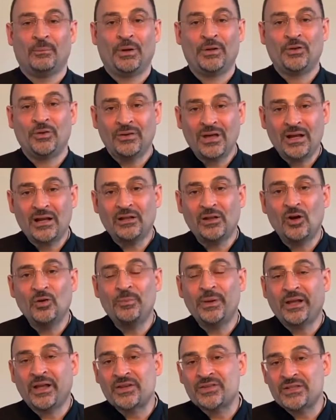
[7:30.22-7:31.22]
But you're not
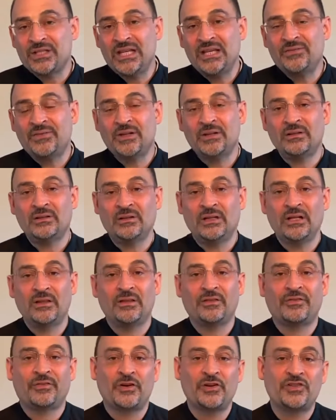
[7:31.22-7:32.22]
alone because even
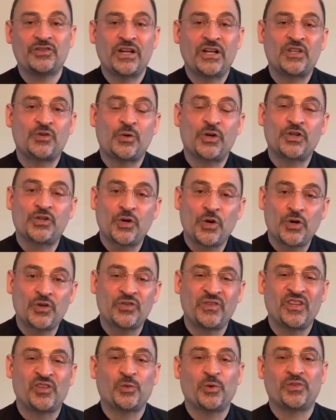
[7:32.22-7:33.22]
in the first century
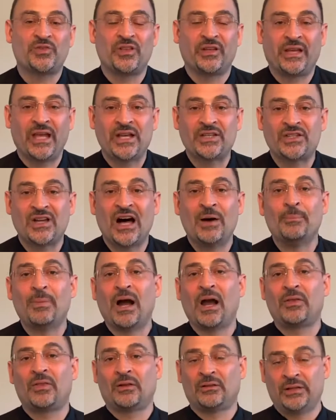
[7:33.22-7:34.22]
church, this was the case
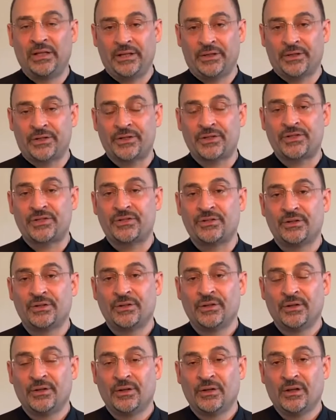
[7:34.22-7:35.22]
among the leaders.
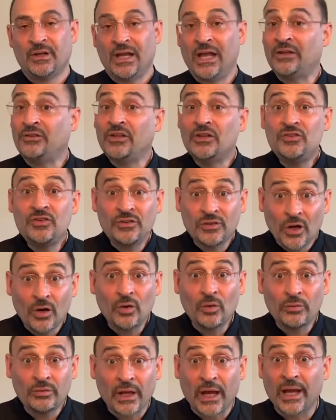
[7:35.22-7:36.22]
And did you
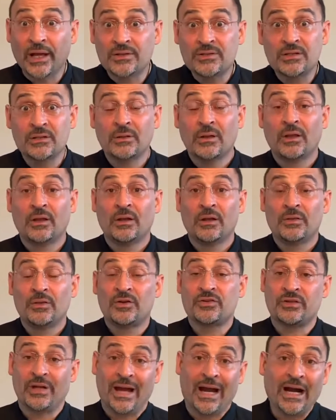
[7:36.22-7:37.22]
know that
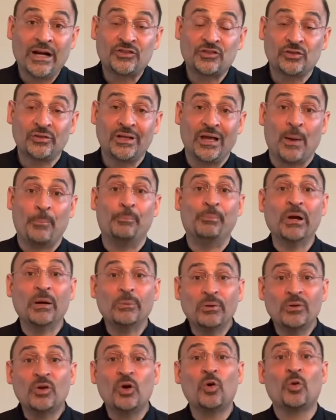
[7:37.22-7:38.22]
there's actually a
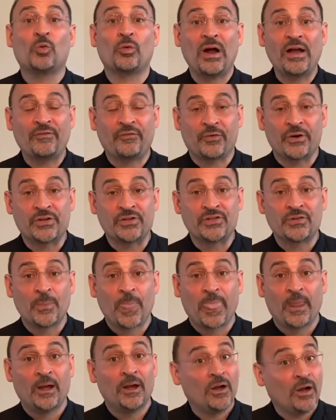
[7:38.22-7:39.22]
biblical
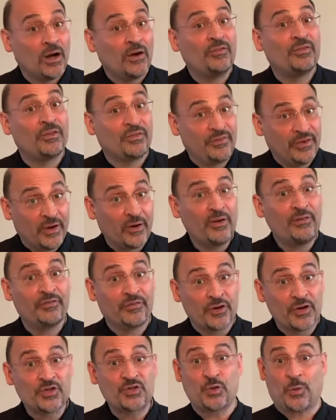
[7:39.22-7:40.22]
reference of the very
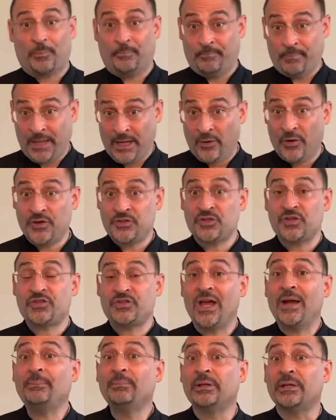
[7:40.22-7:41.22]
first parish
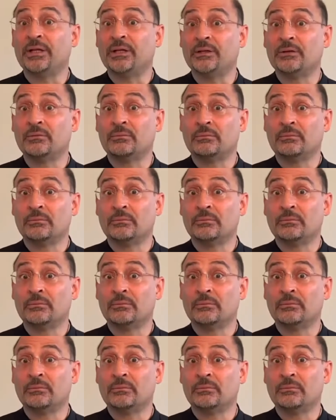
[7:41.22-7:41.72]
assembly?